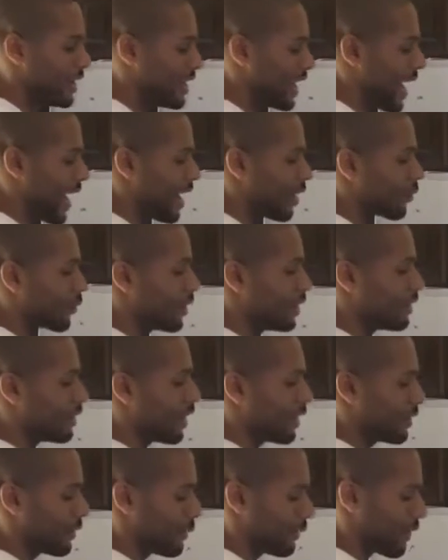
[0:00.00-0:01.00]
That
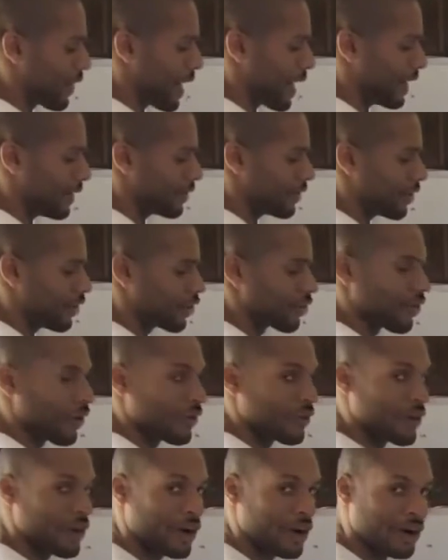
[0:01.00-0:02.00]
redundifies here
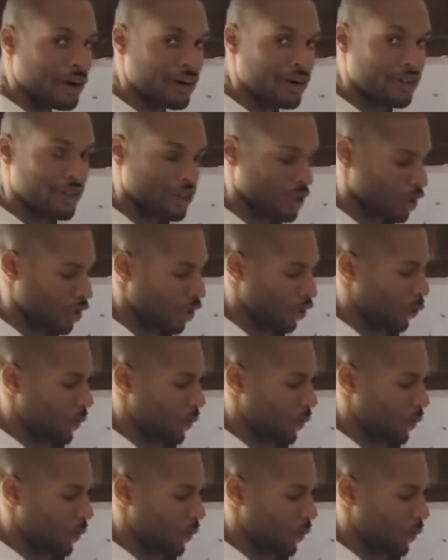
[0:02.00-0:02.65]
on the earth.